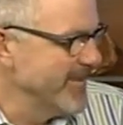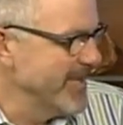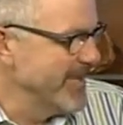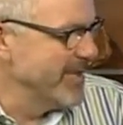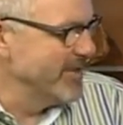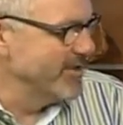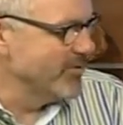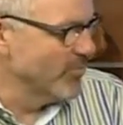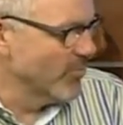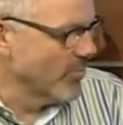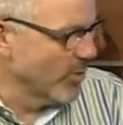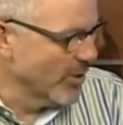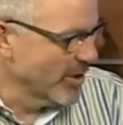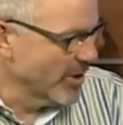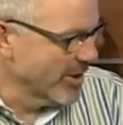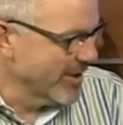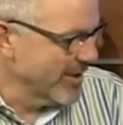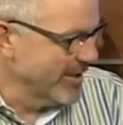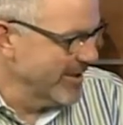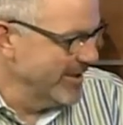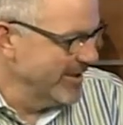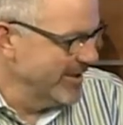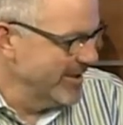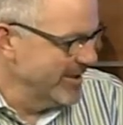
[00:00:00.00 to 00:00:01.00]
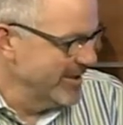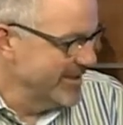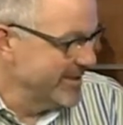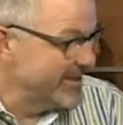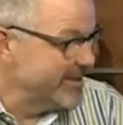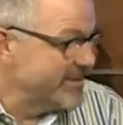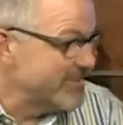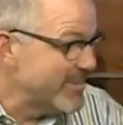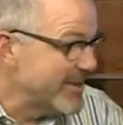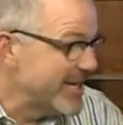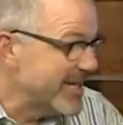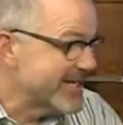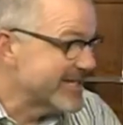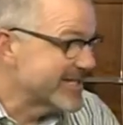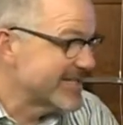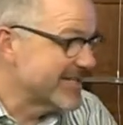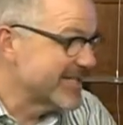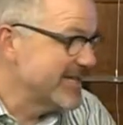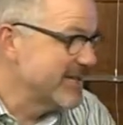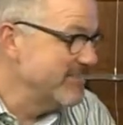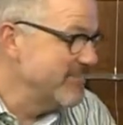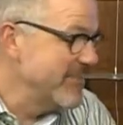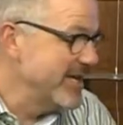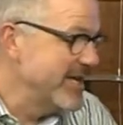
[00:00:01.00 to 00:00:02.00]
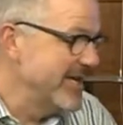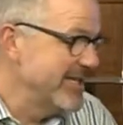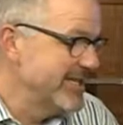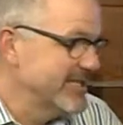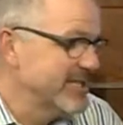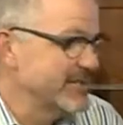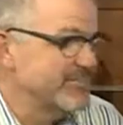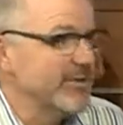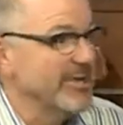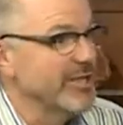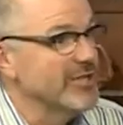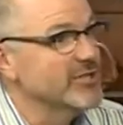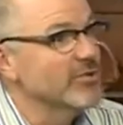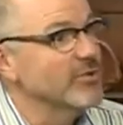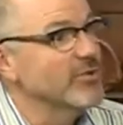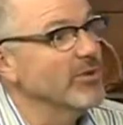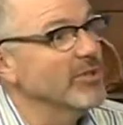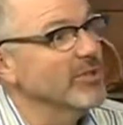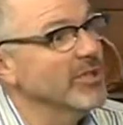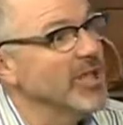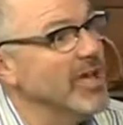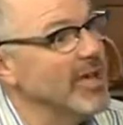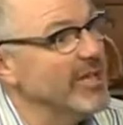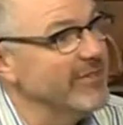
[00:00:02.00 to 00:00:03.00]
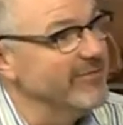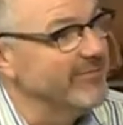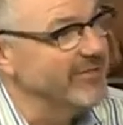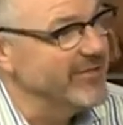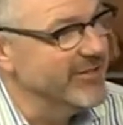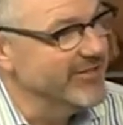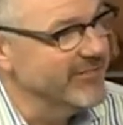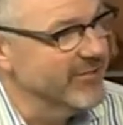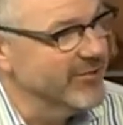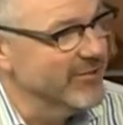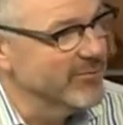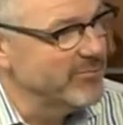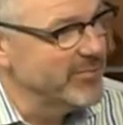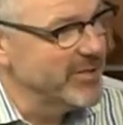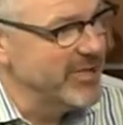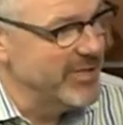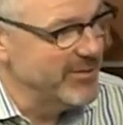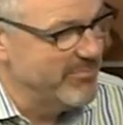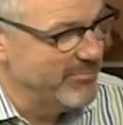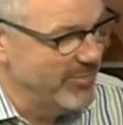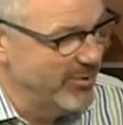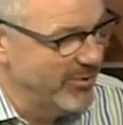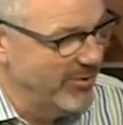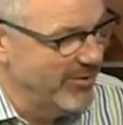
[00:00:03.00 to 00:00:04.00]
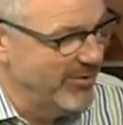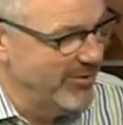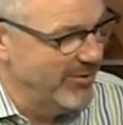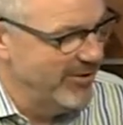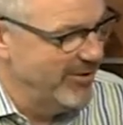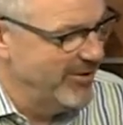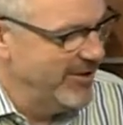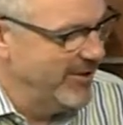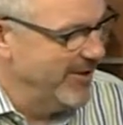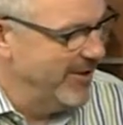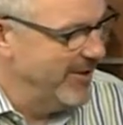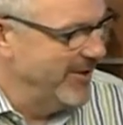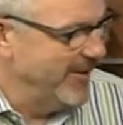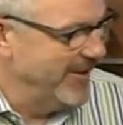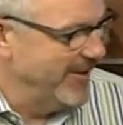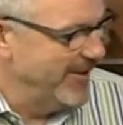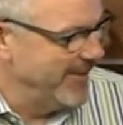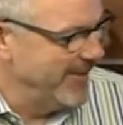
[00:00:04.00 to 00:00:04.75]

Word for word: his work speaks to me and speaks to a lot of different people. Yeah well,